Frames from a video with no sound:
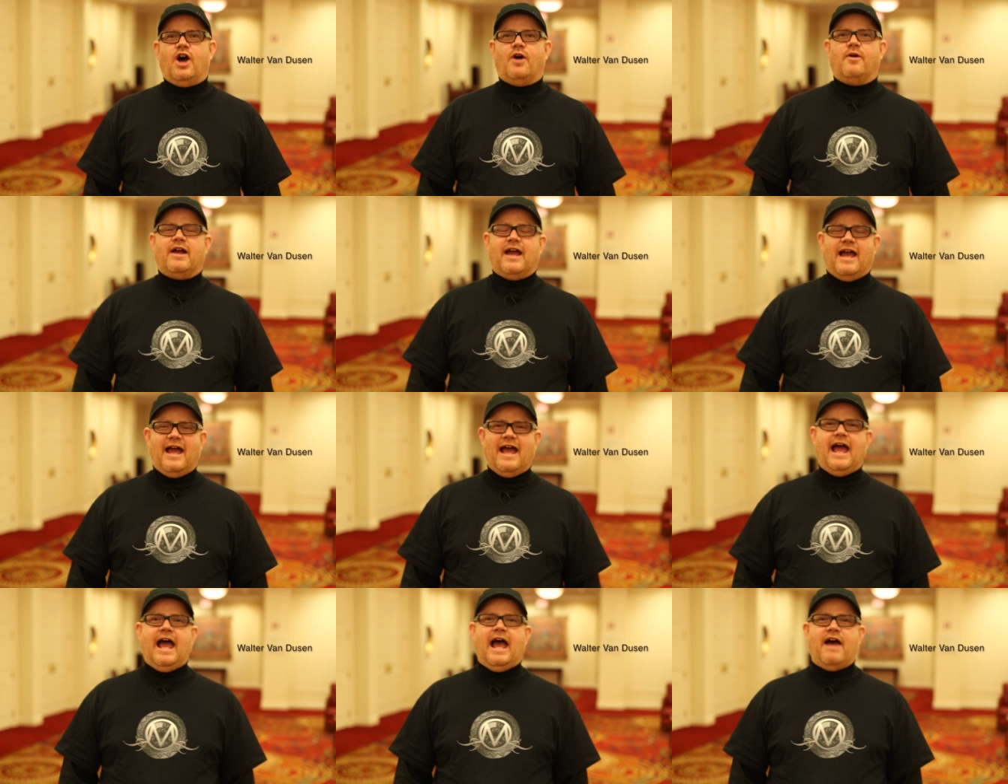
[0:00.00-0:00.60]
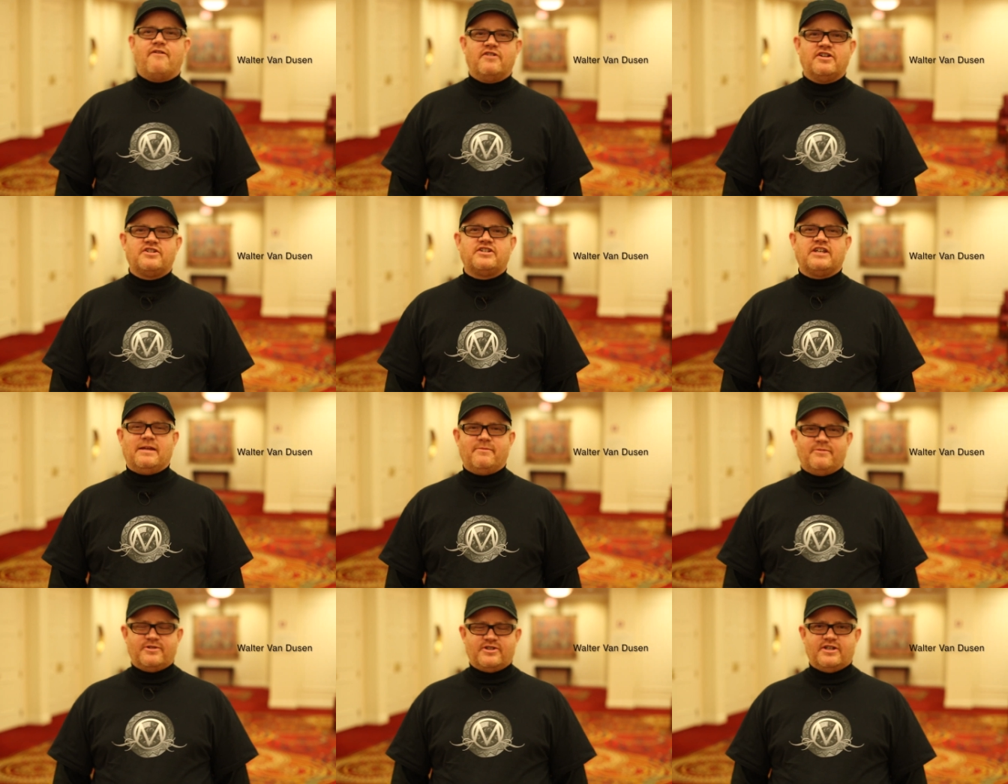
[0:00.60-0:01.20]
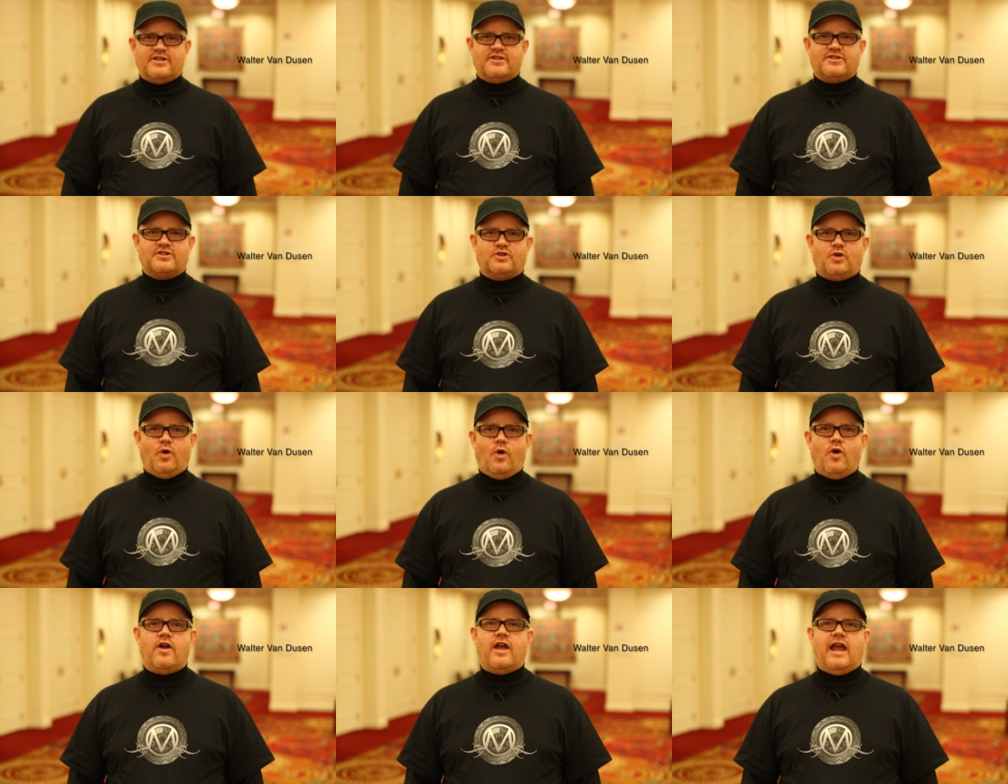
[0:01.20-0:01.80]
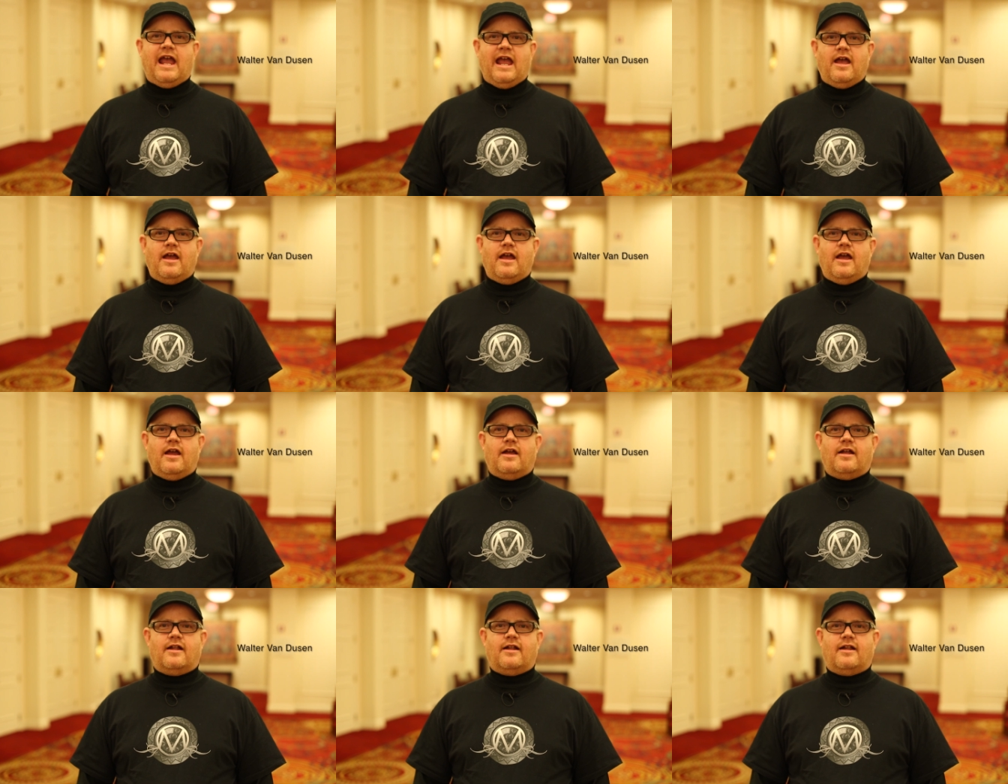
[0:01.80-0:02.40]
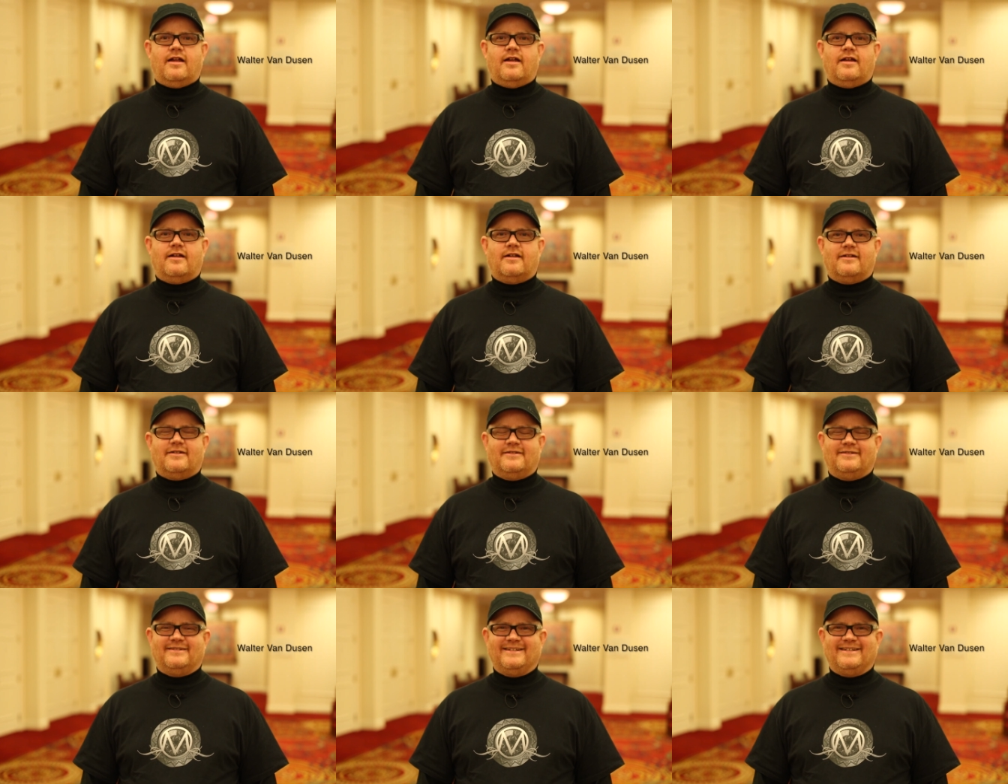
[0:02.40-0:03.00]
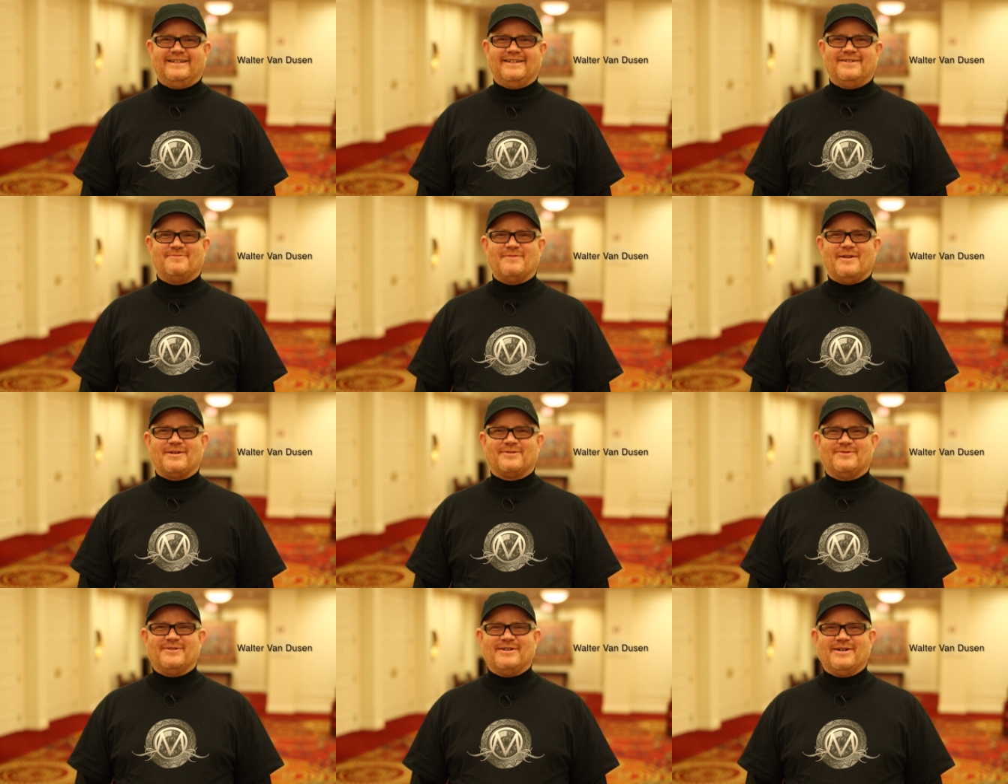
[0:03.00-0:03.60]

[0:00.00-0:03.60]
Oh, average images score. You messed